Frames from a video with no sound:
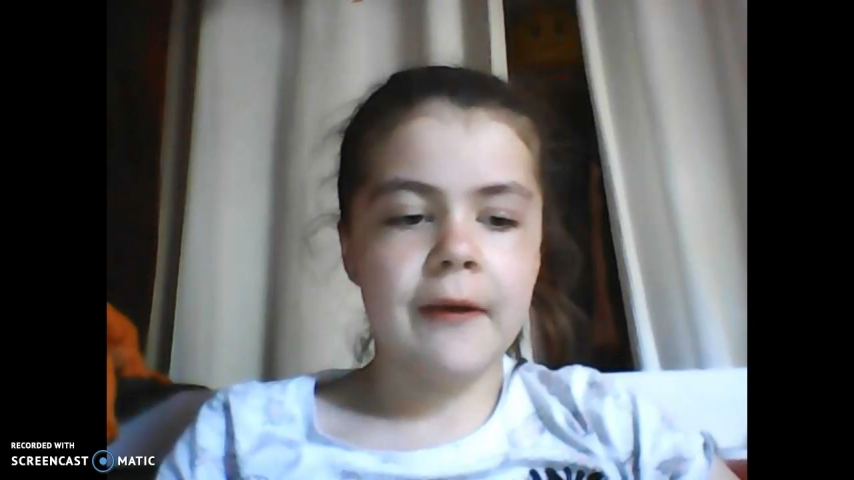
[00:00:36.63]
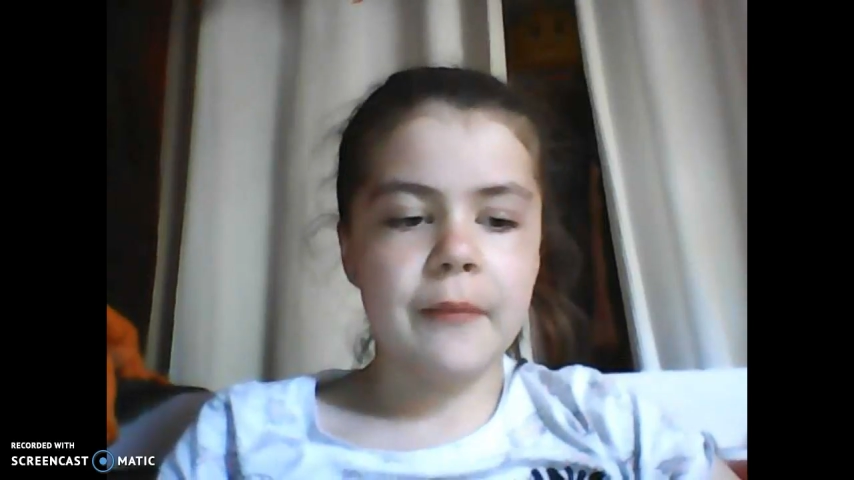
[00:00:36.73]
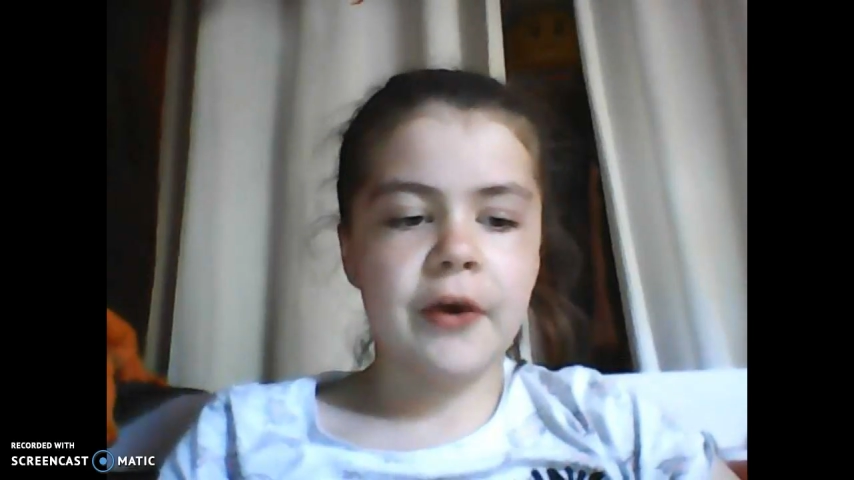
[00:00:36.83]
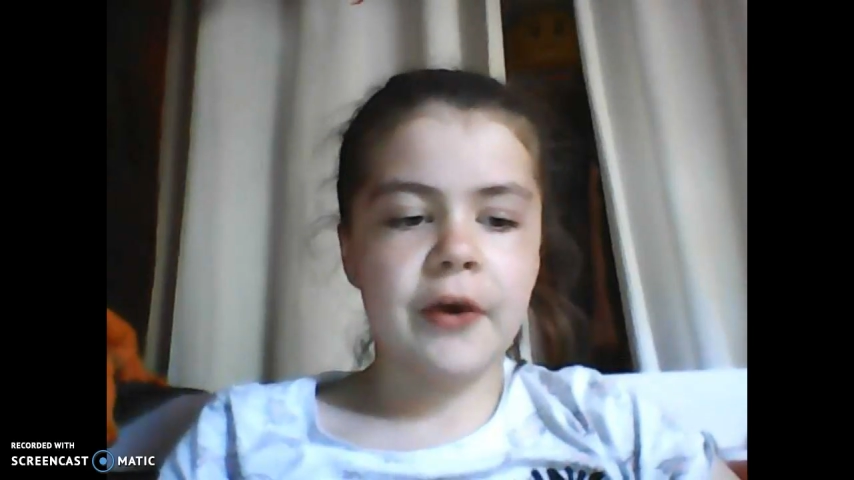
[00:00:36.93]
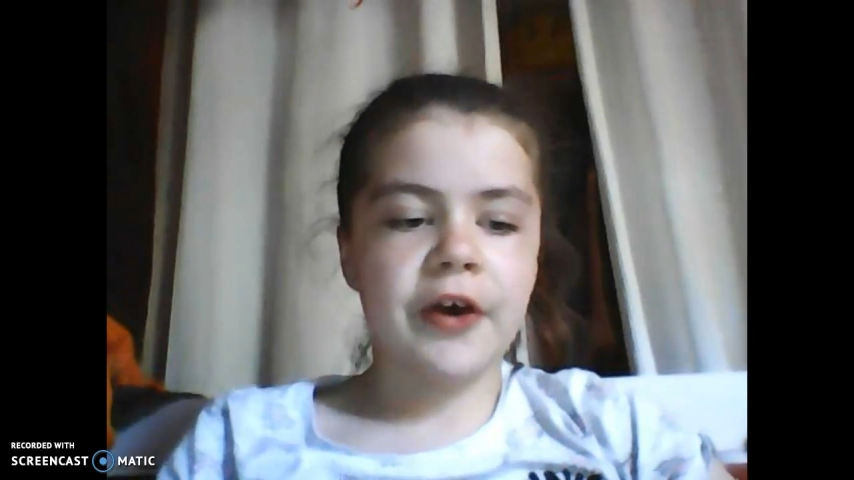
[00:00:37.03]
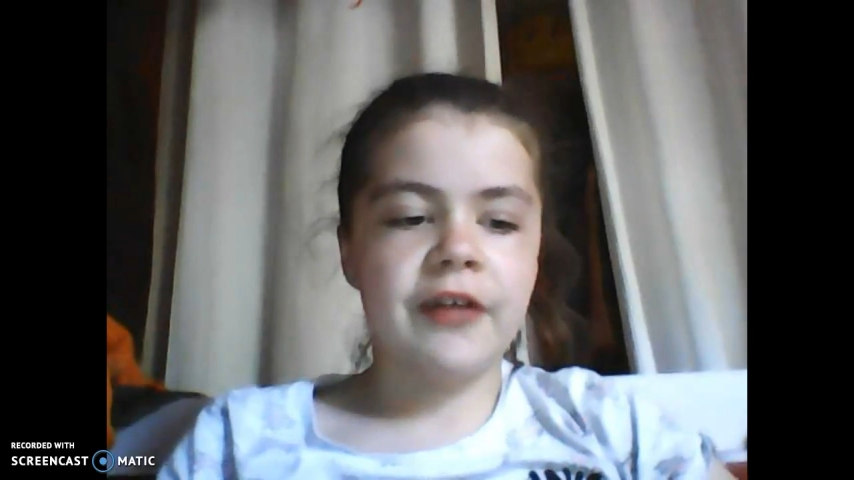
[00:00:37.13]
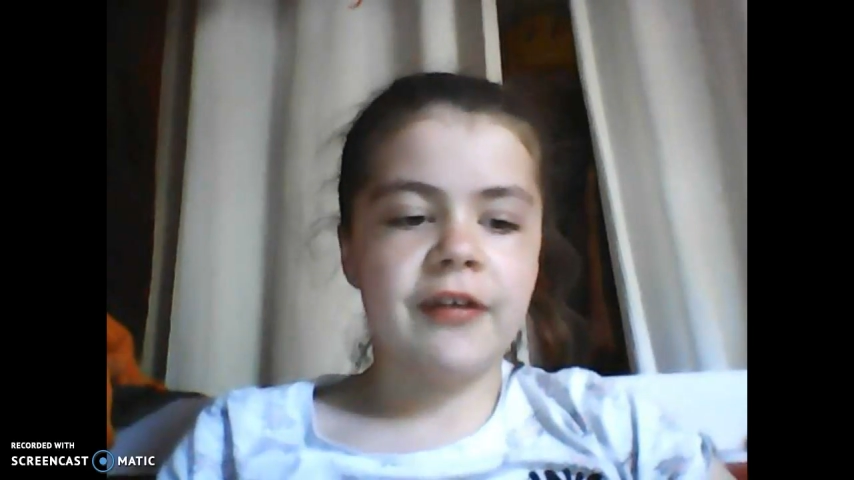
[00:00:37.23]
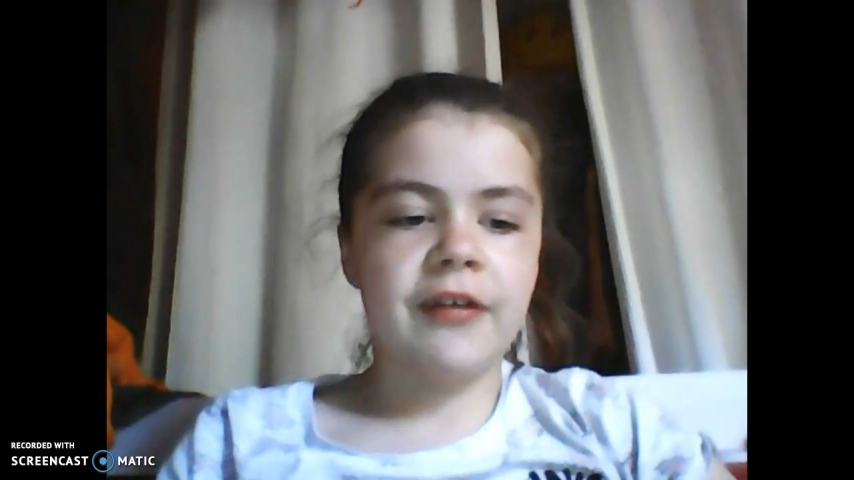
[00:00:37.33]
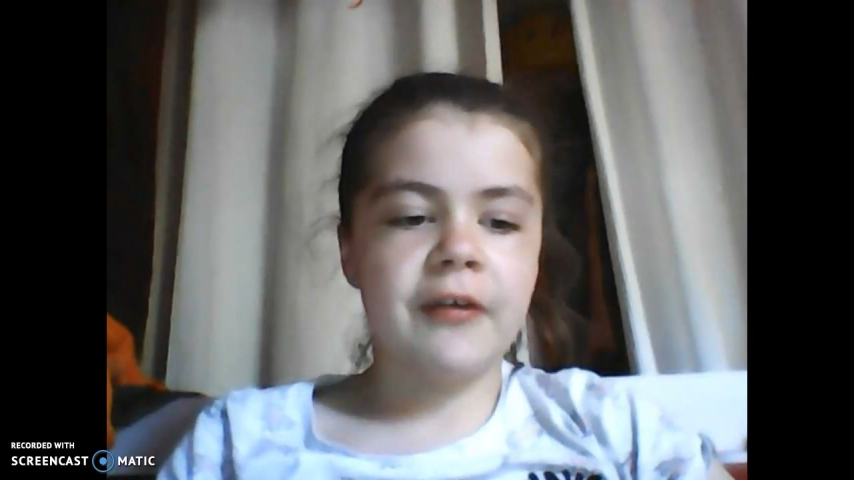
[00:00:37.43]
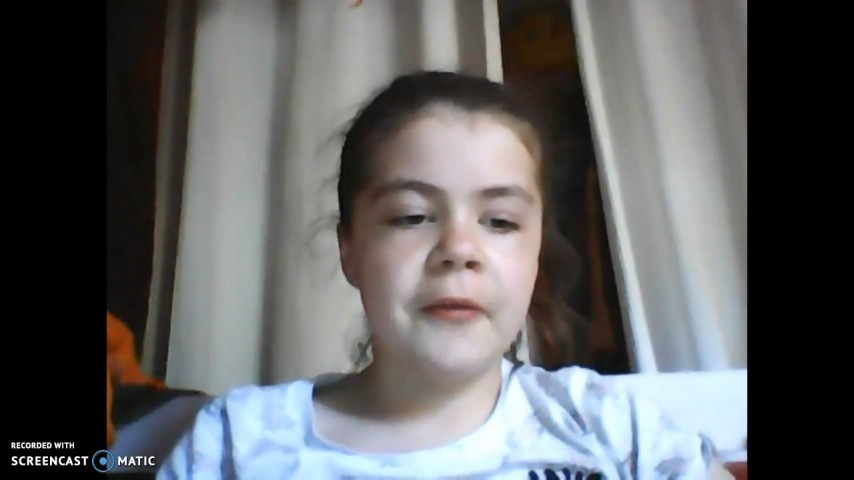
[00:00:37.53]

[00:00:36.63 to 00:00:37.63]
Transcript: but